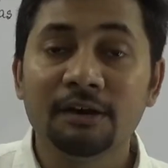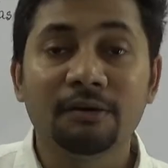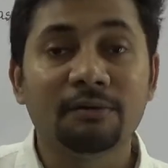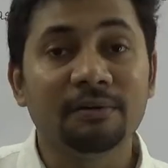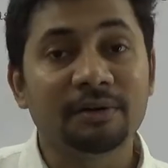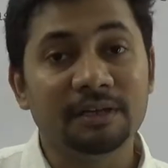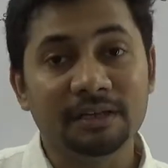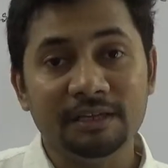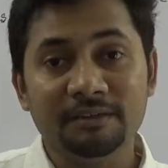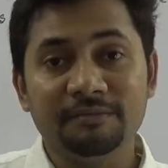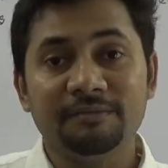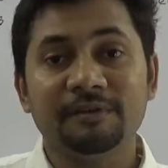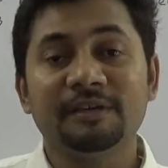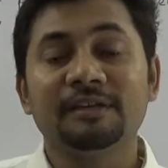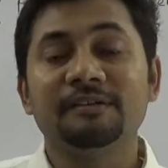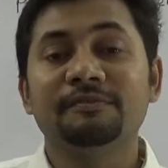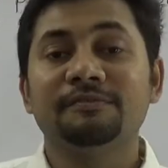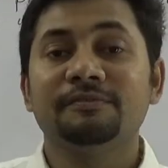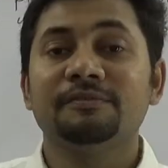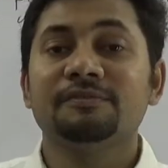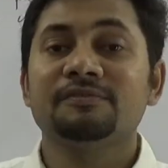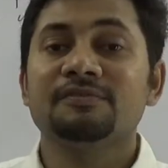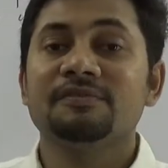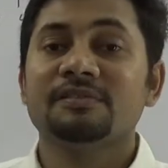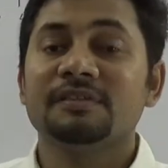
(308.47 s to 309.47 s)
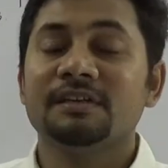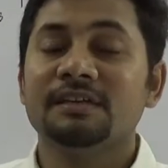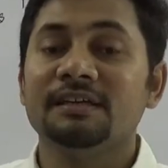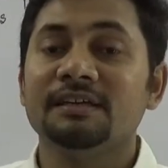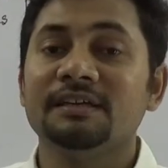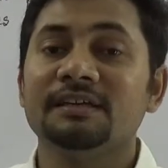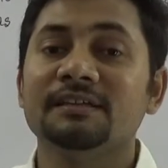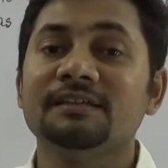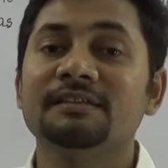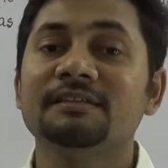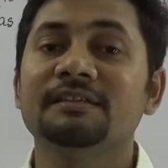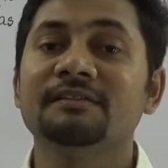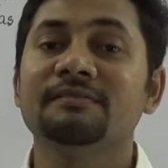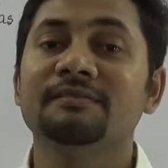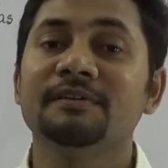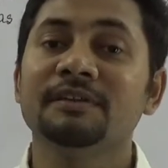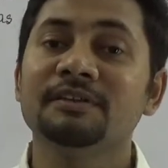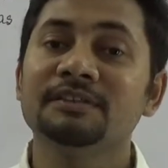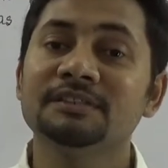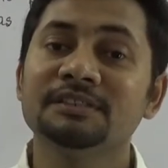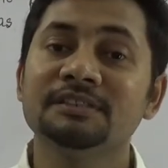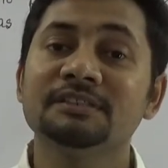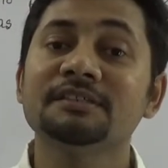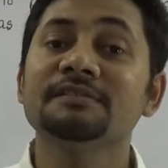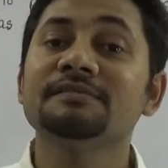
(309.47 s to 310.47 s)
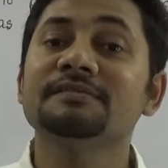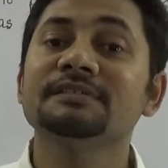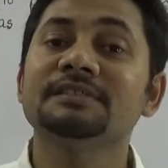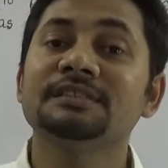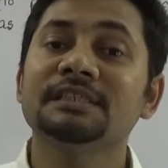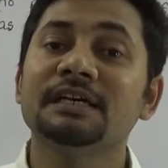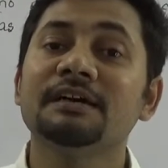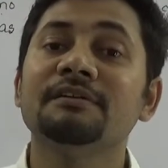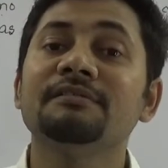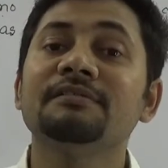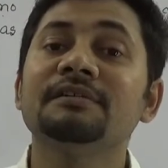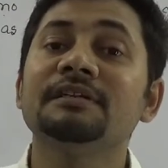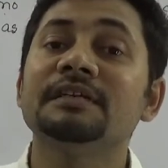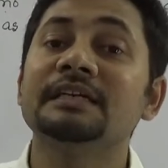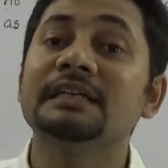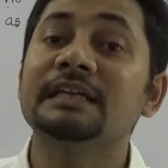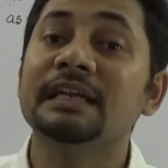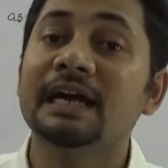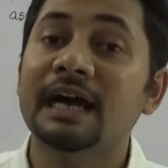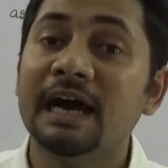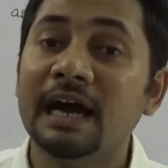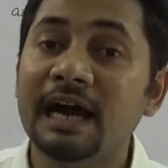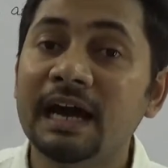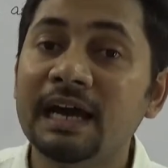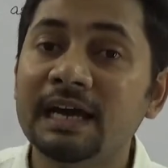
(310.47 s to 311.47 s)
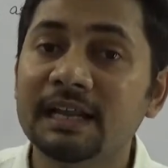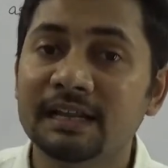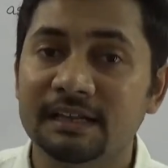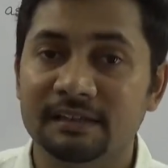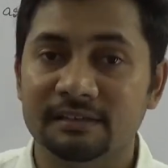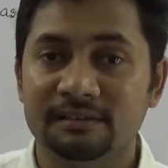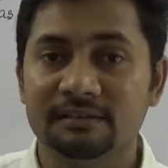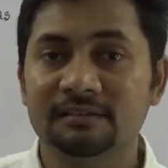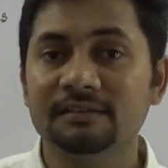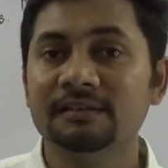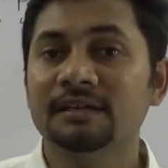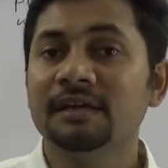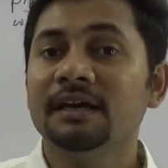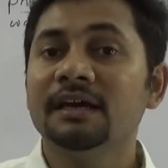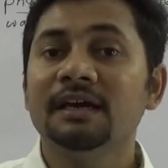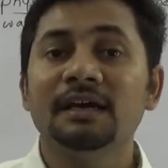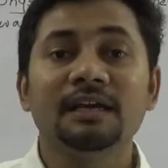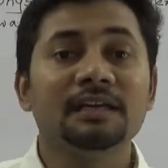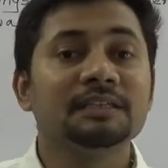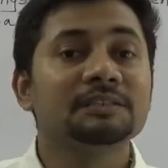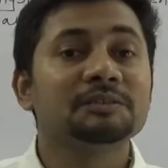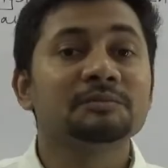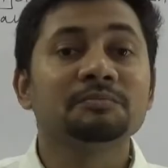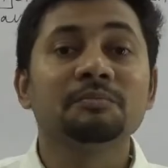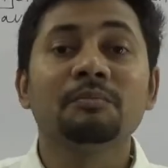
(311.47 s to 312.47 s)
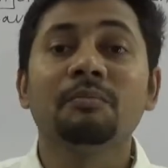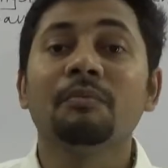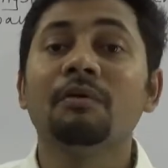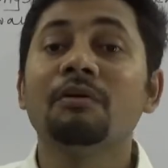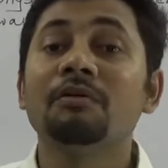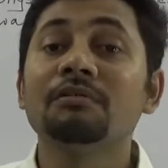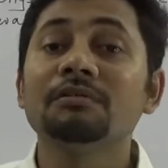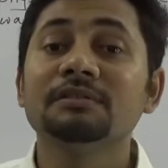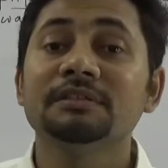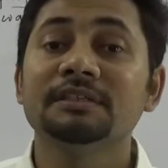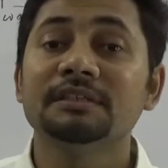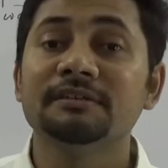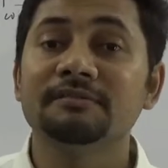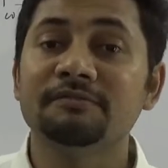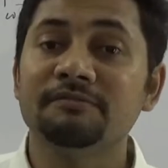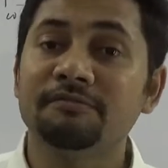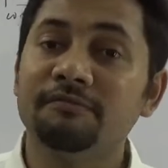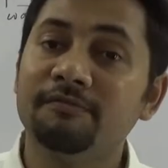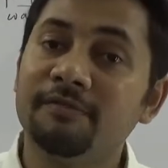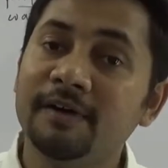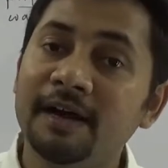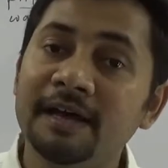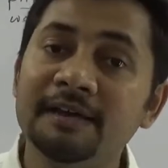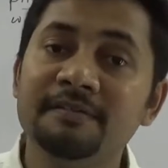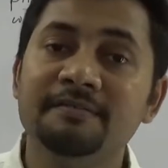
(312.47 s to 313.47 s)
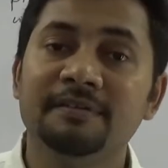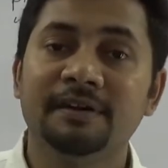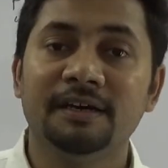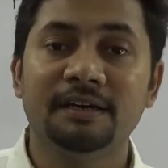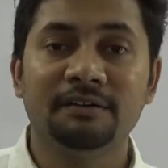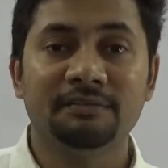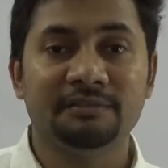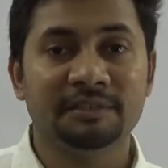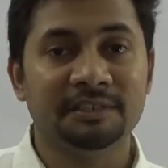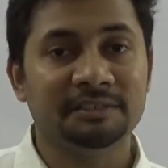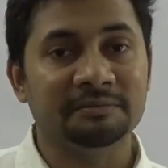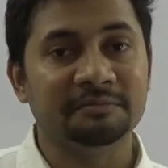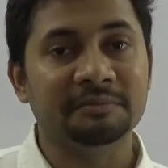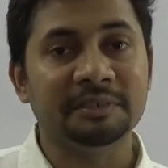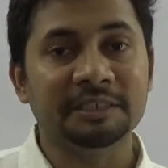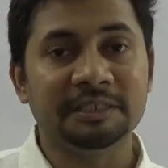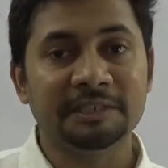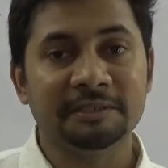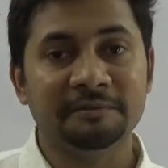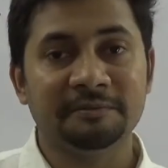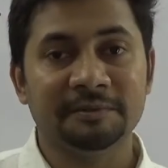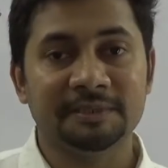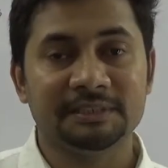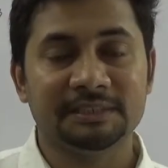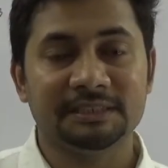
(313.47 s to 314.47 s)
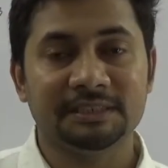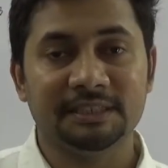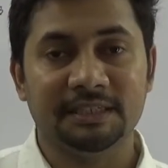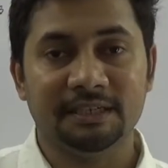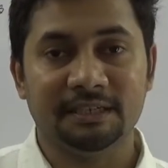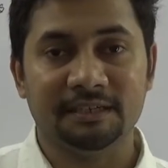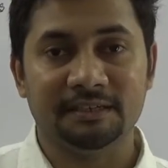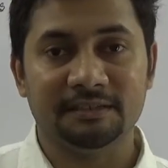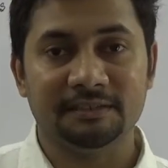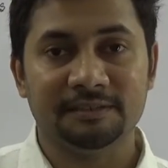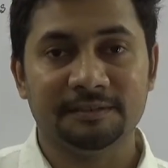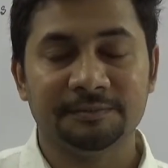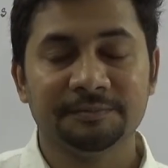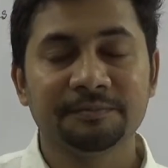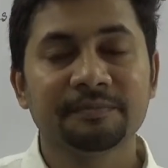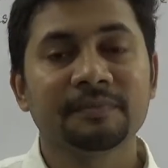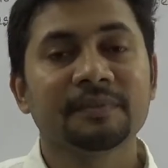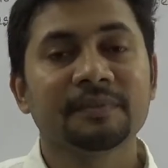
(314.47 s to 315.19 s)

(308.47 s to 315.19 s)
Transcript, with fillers: Or even if you see the velocity of sound in iron, it's more than five hundred meters per second.